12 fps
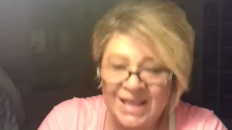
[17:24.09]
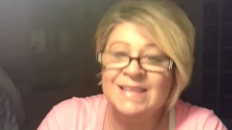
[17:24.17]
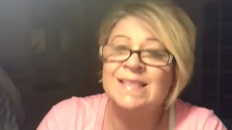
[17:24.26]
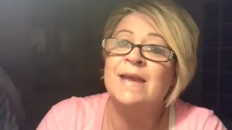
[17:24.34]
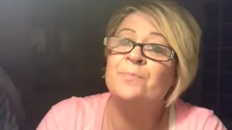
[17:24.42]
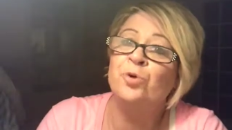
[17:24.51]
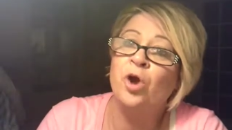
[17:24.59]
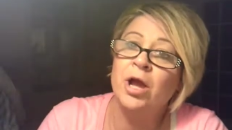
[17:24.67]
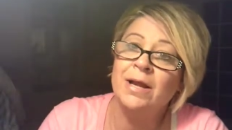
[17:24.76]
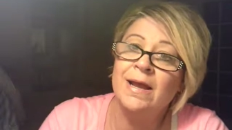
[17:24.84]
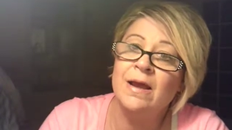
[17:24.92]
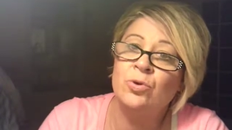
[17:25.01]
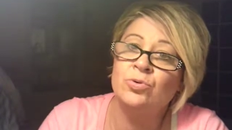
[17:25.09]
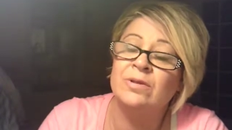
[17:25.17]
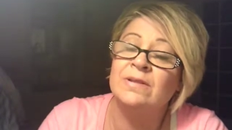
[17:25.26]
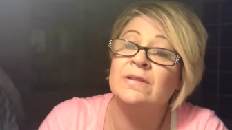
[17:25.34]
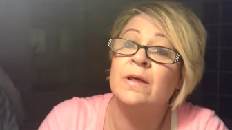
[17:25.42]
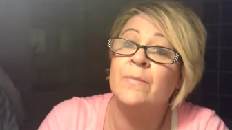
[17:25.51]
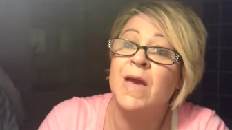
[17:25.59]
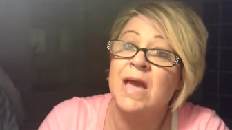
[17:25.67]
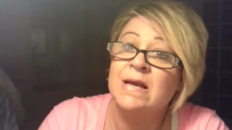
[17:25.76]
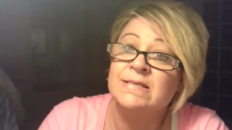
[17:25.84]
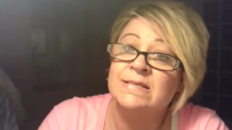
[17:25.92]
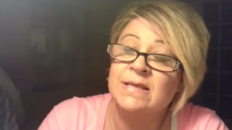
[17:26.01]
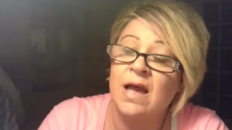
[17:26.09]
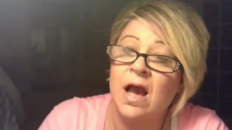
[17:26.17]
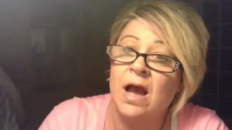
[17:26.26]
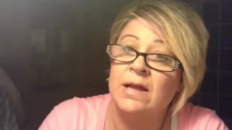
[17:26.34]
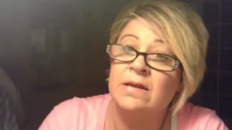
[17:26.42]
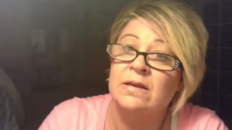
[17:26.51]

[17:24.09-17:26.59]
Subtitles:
They brought out the mascot